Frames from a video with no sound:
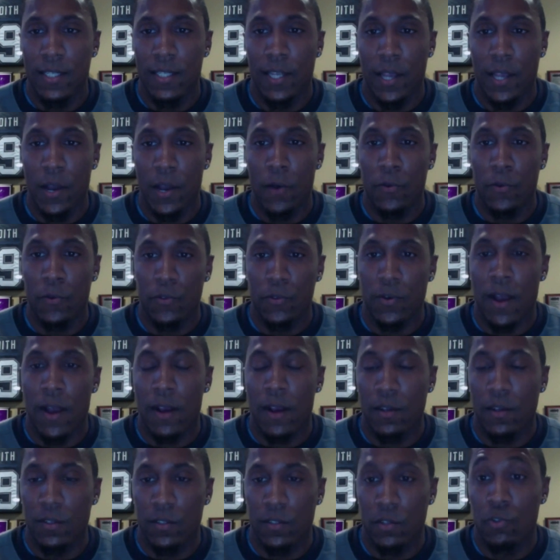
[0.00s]
to go
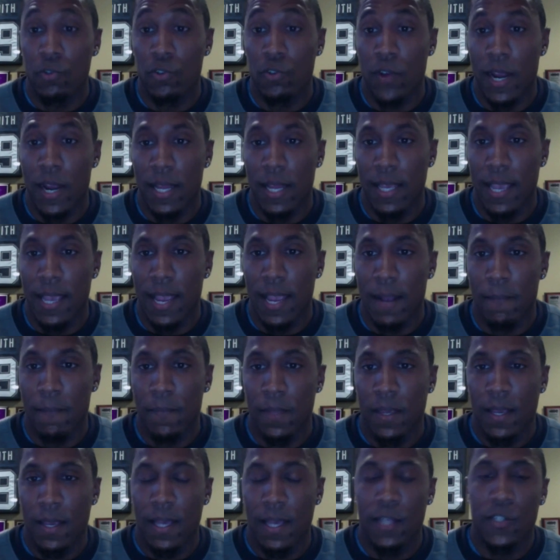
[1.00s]
through training camp.
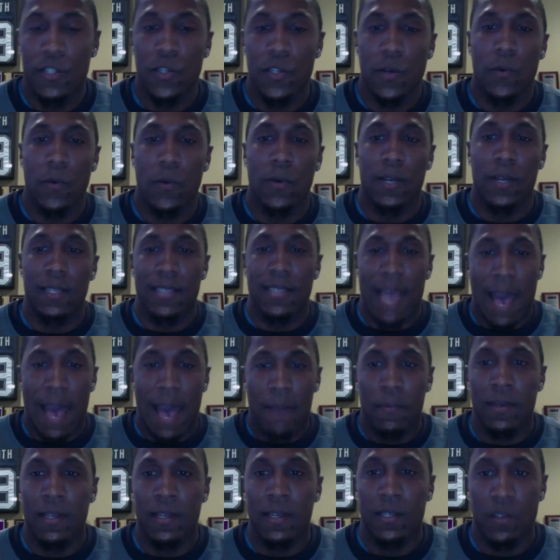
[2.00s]
And so what has
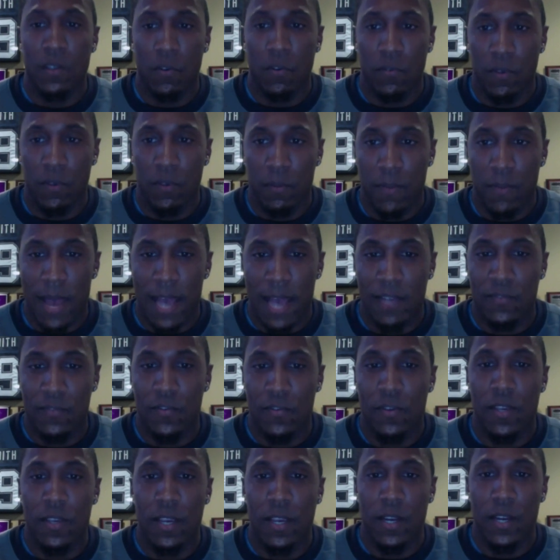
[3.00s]
happened is over the
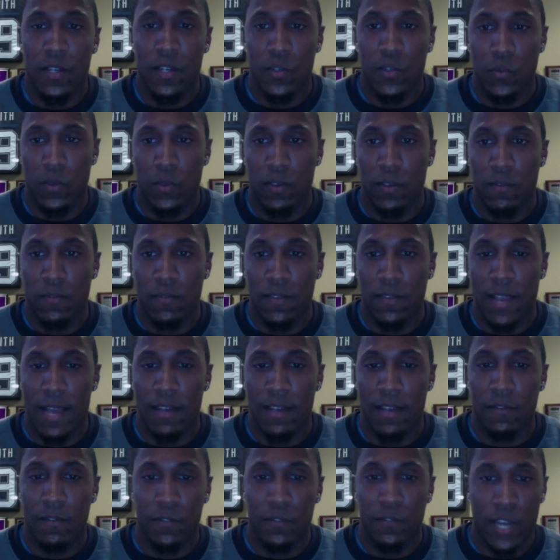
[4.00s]
past few years, we've
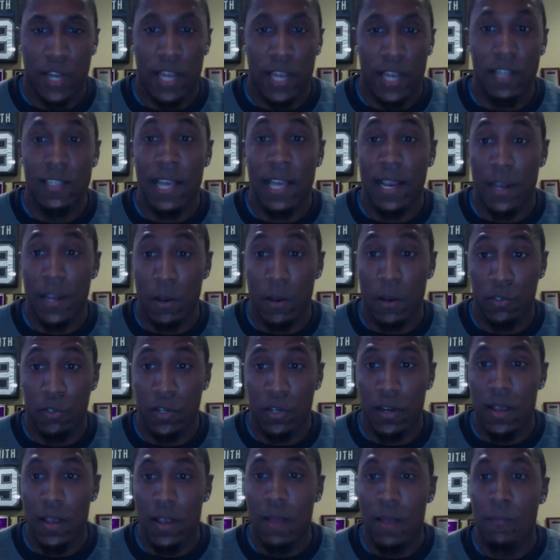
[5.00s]
kind of changed that
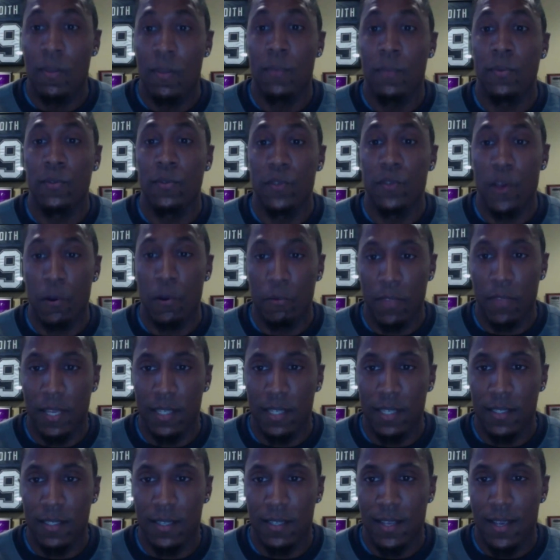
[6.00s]
culture. People know
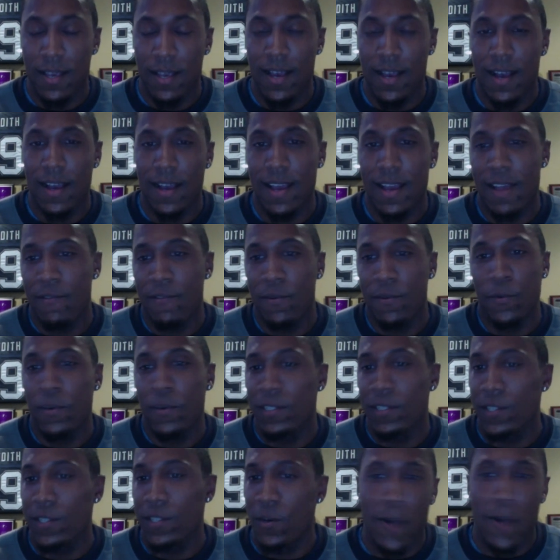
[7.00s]
this. Every
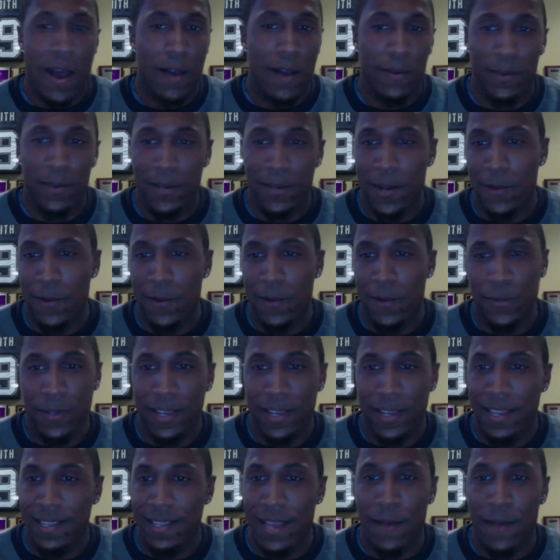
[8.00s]
once in a while,
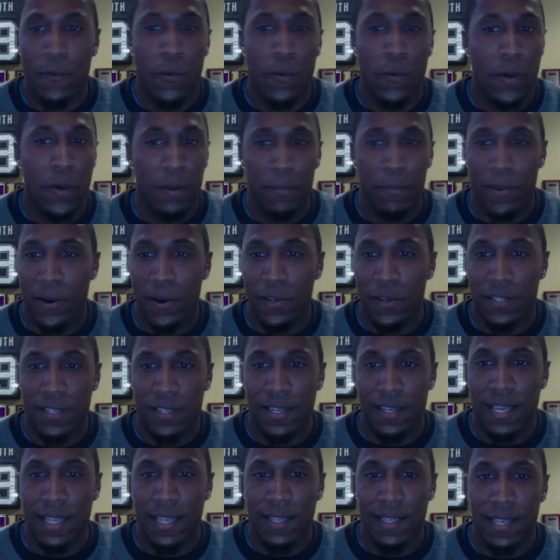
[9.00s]
we'll get that one
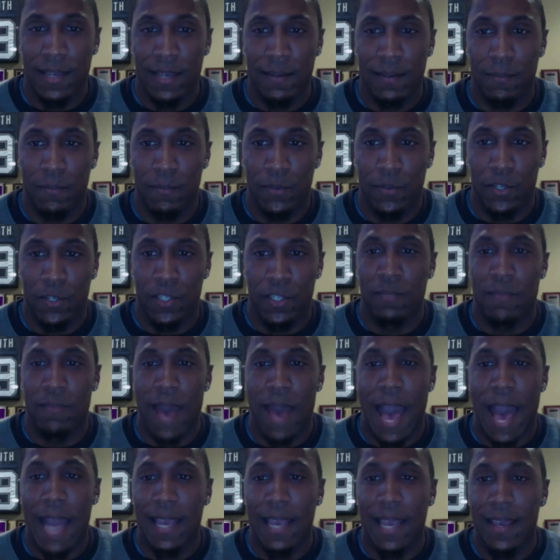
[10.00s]
person that pushes
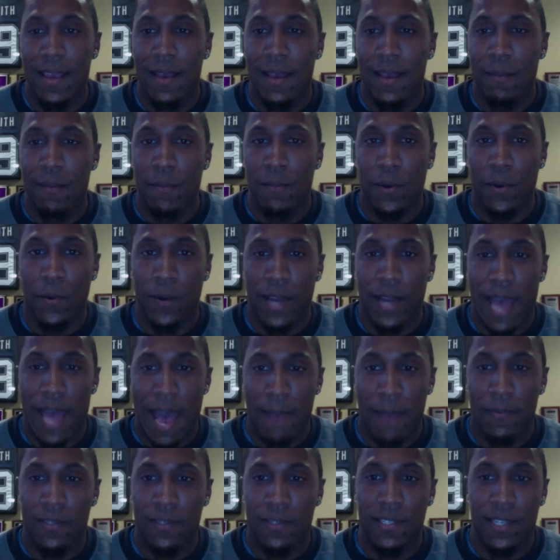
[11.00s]
back. But what
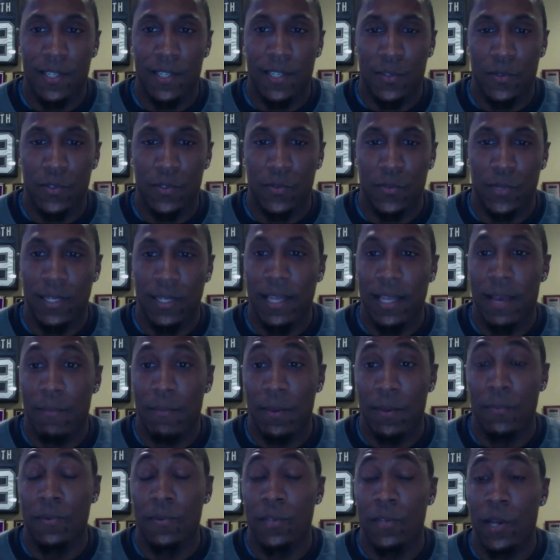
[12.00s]
happens is we
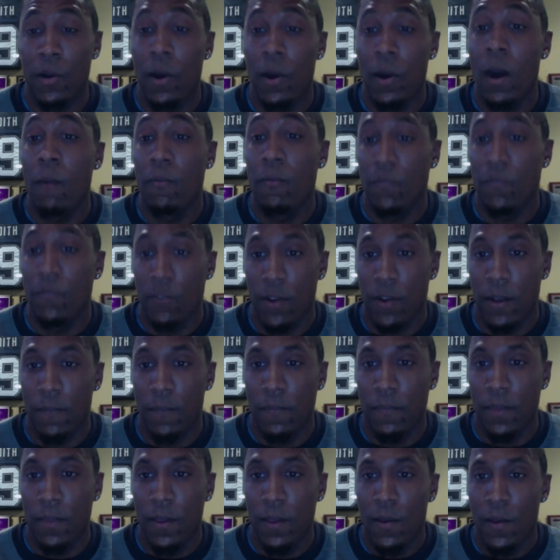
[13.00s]
let people know up front